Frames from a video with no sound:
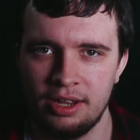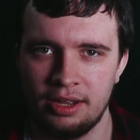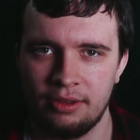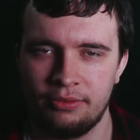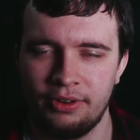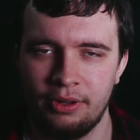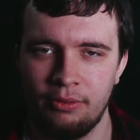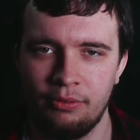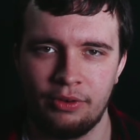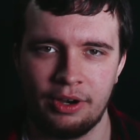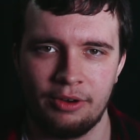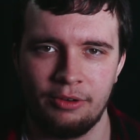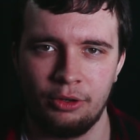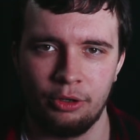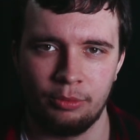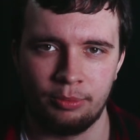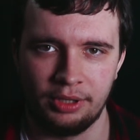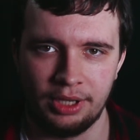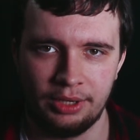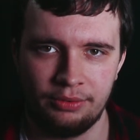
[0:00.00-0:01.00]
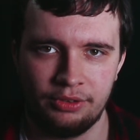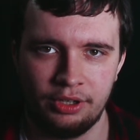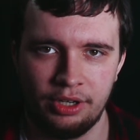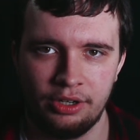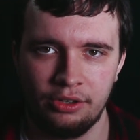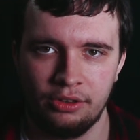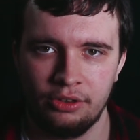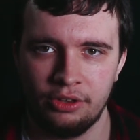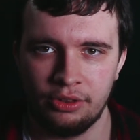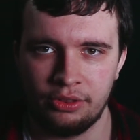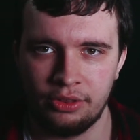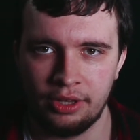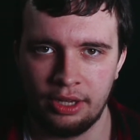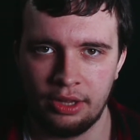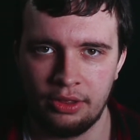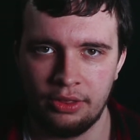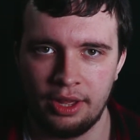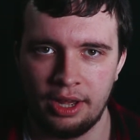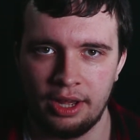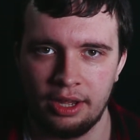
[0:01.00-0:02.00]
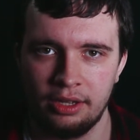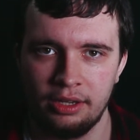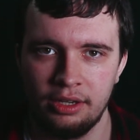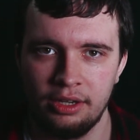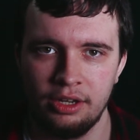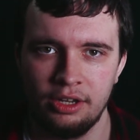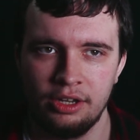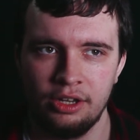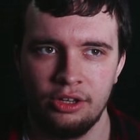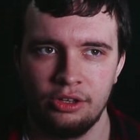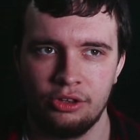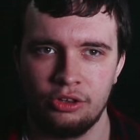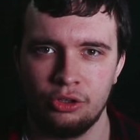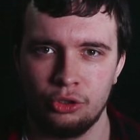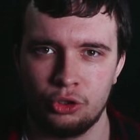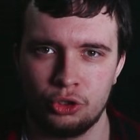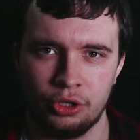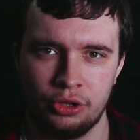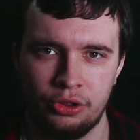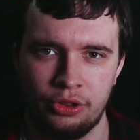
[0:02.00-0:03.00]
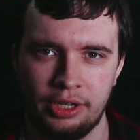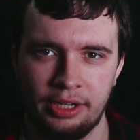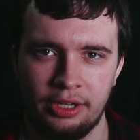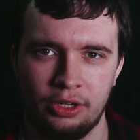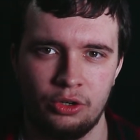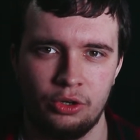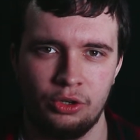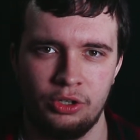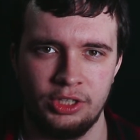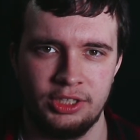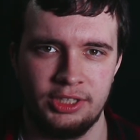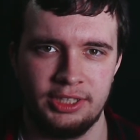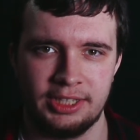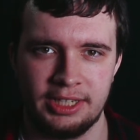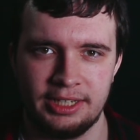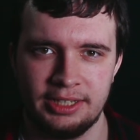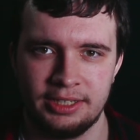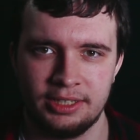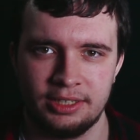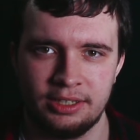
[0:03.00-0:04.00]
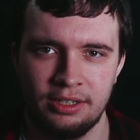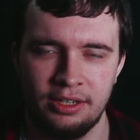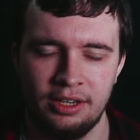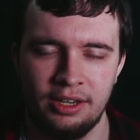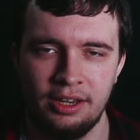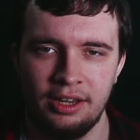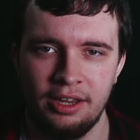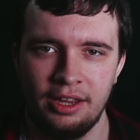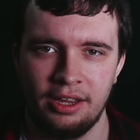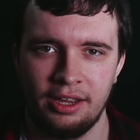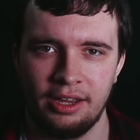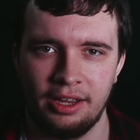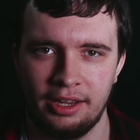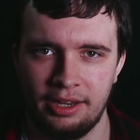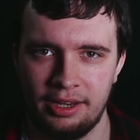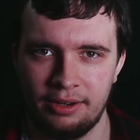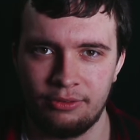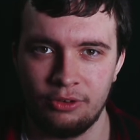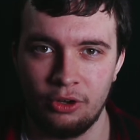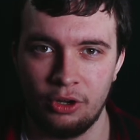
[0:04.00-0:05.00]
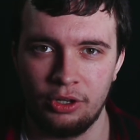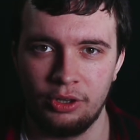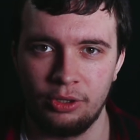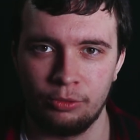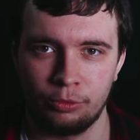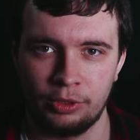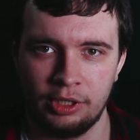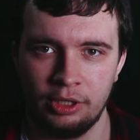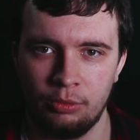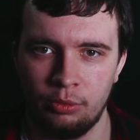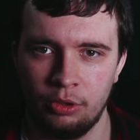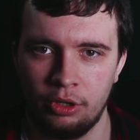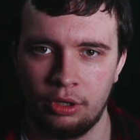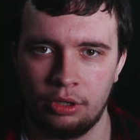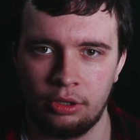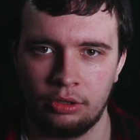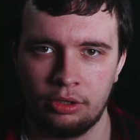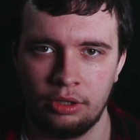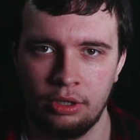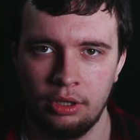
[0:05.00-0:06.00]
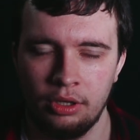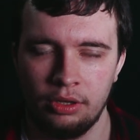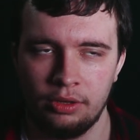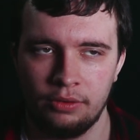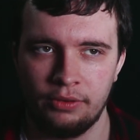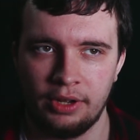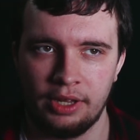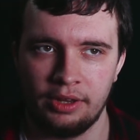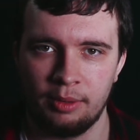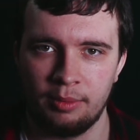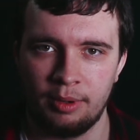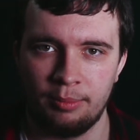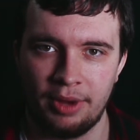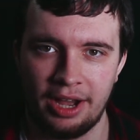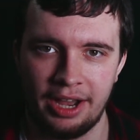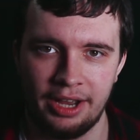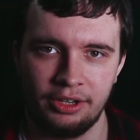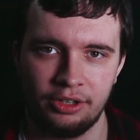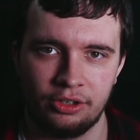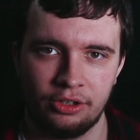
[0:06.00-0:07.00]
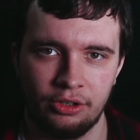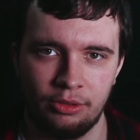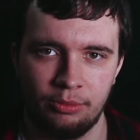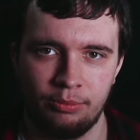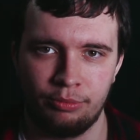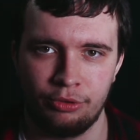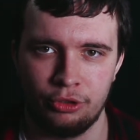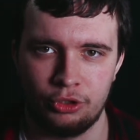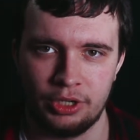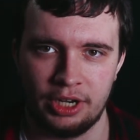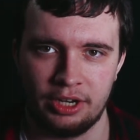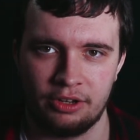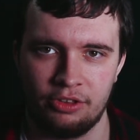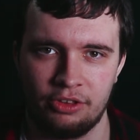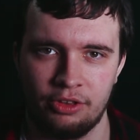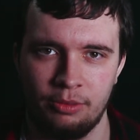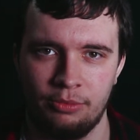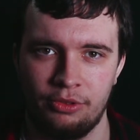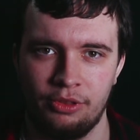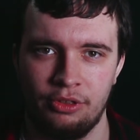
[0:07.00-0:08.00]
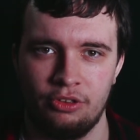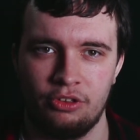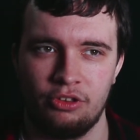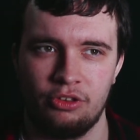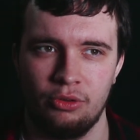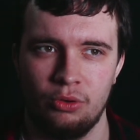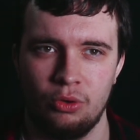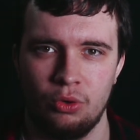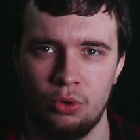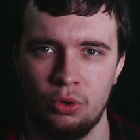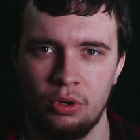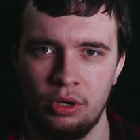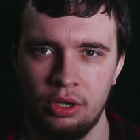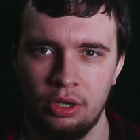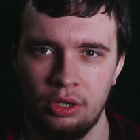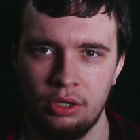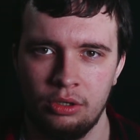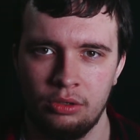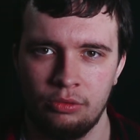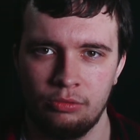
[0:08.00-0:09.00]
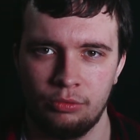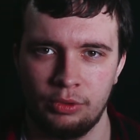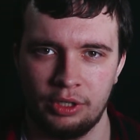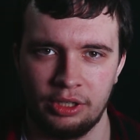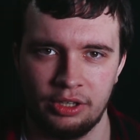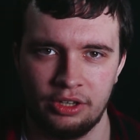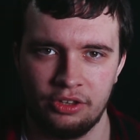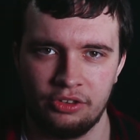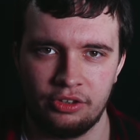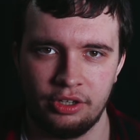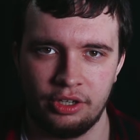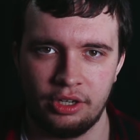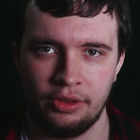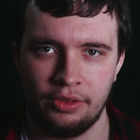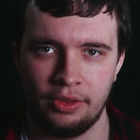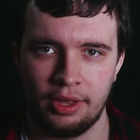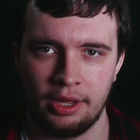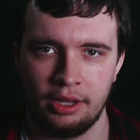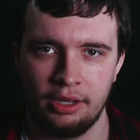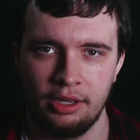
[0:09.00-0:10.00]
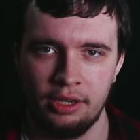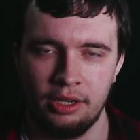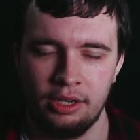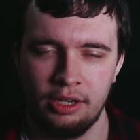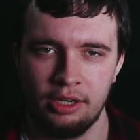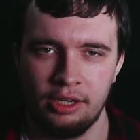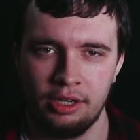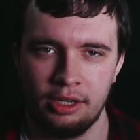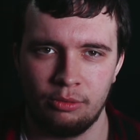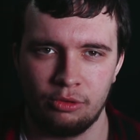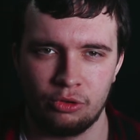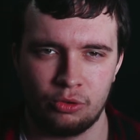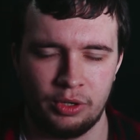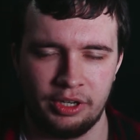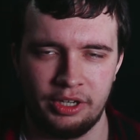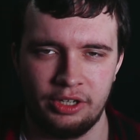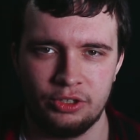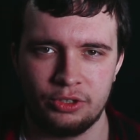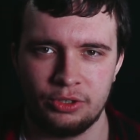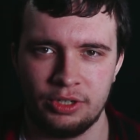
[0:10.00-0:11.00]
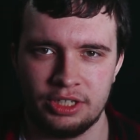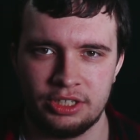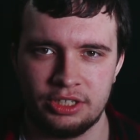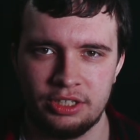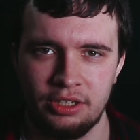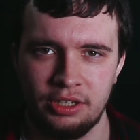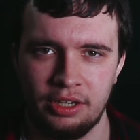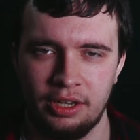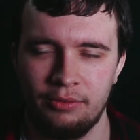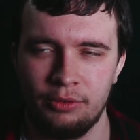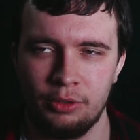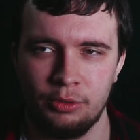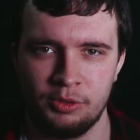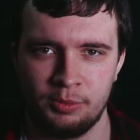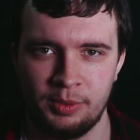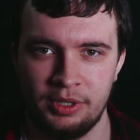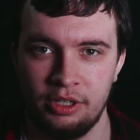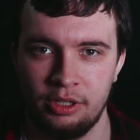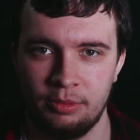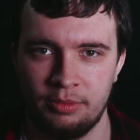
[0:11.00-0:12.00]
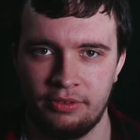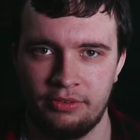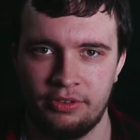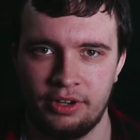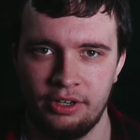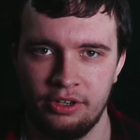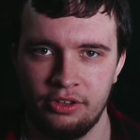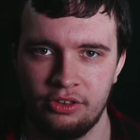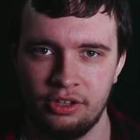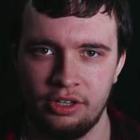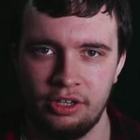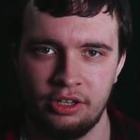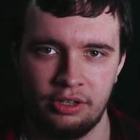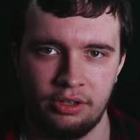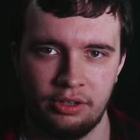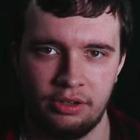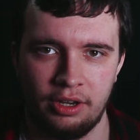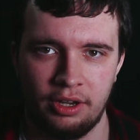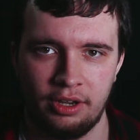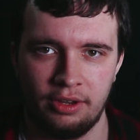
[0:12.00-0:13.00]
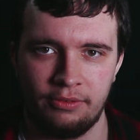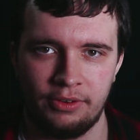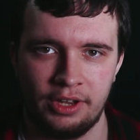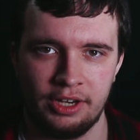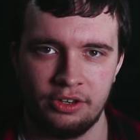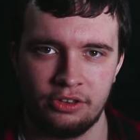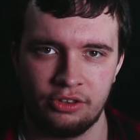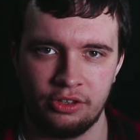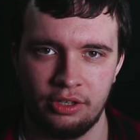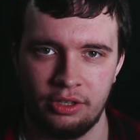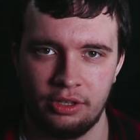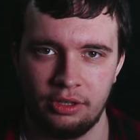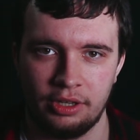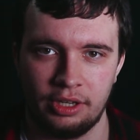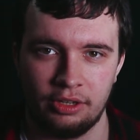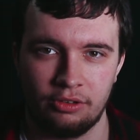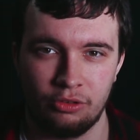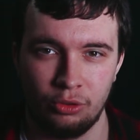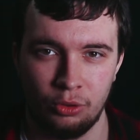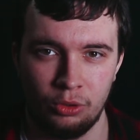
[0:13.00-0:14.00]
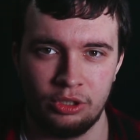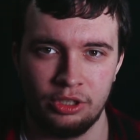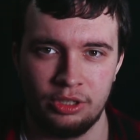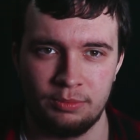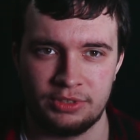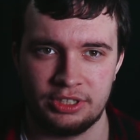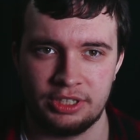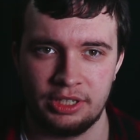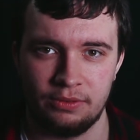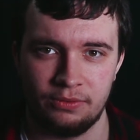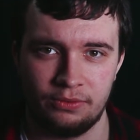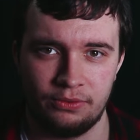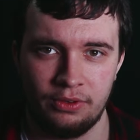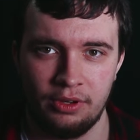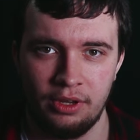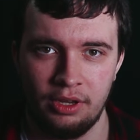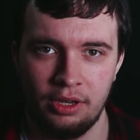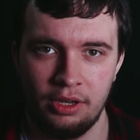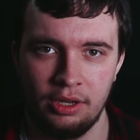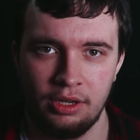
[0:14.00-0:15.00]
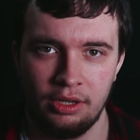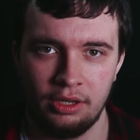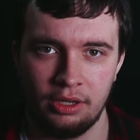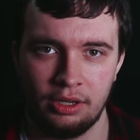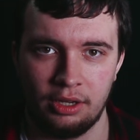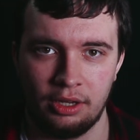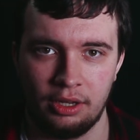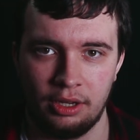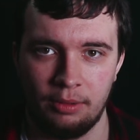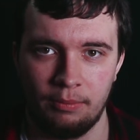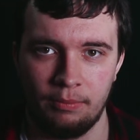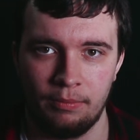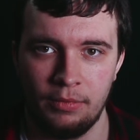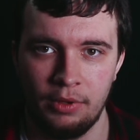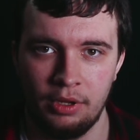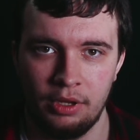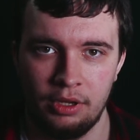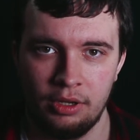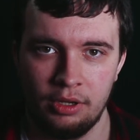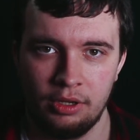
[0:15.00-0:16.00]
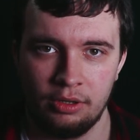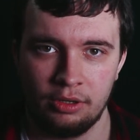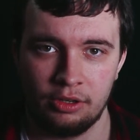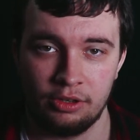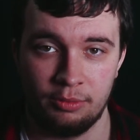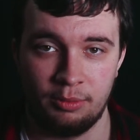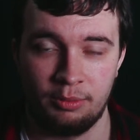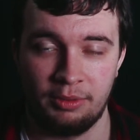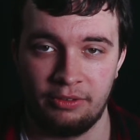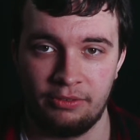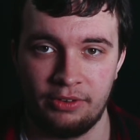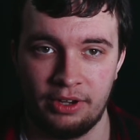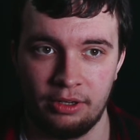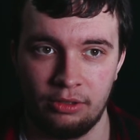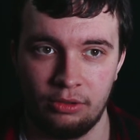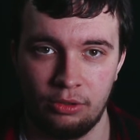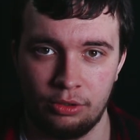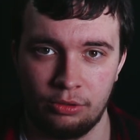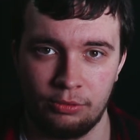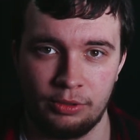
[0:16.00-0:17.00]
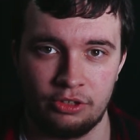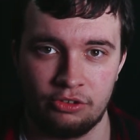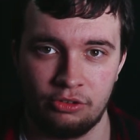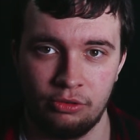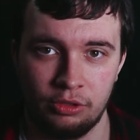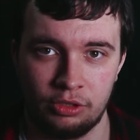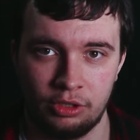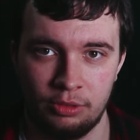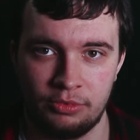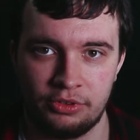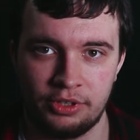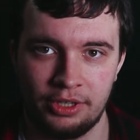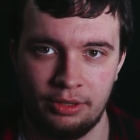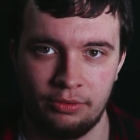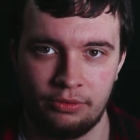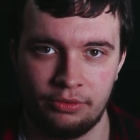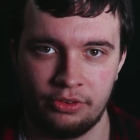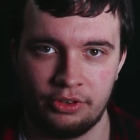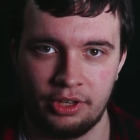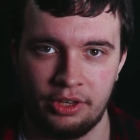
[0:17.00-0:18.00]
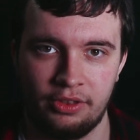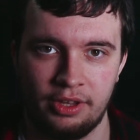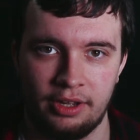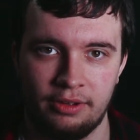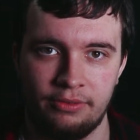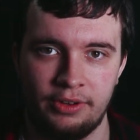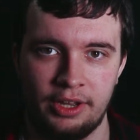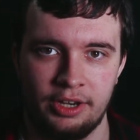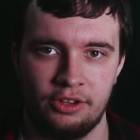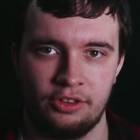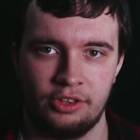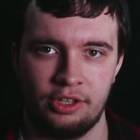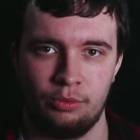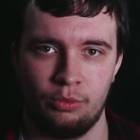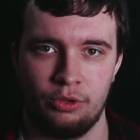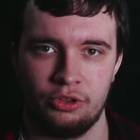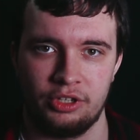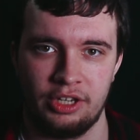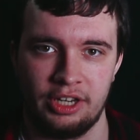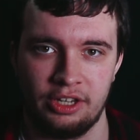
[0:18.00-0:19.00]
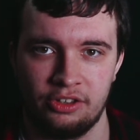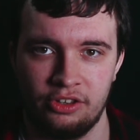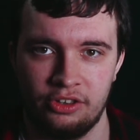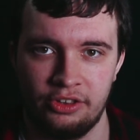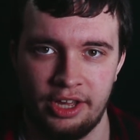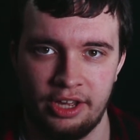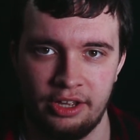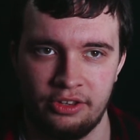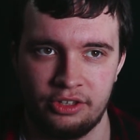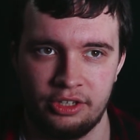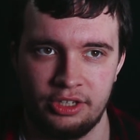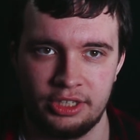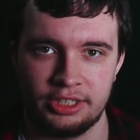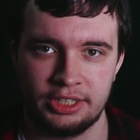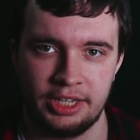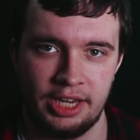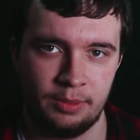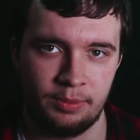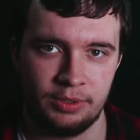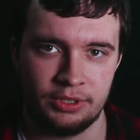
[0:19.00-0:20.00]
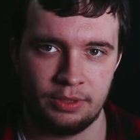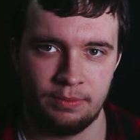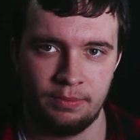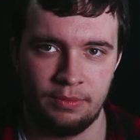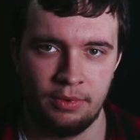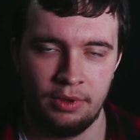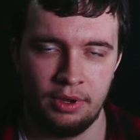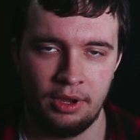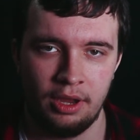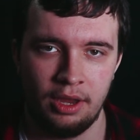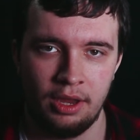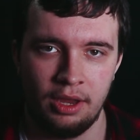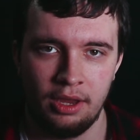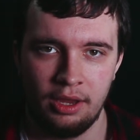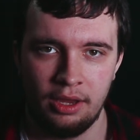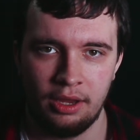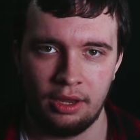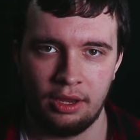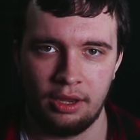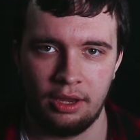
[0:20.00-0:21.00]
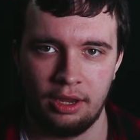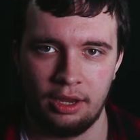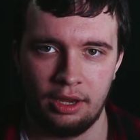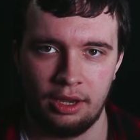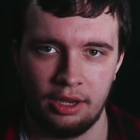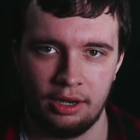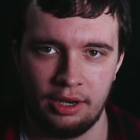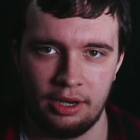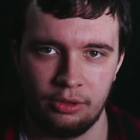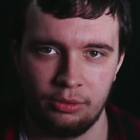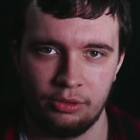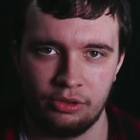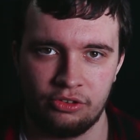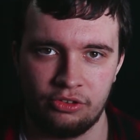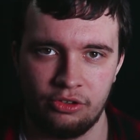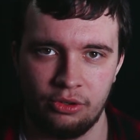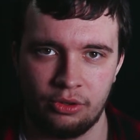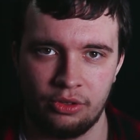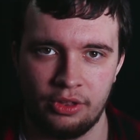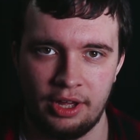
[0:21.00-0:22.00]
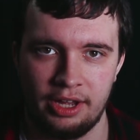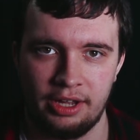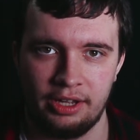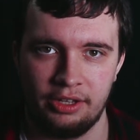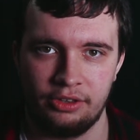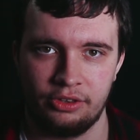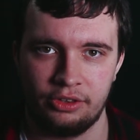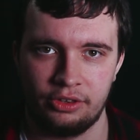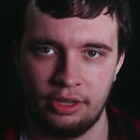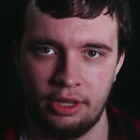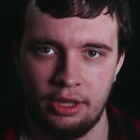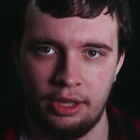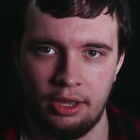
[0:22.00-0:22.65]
I felt very uplifted to think that such a thing could exist, if not in the real world. The fact that my mind could project something so realistic in that was quite interesting. I've always been into my fantasy, and fantasy, like Tolkien himself, because I'm a big fan of Lord of the Rings, Tolkien himself said that fantasy was an exercise in escapism, and I always took that as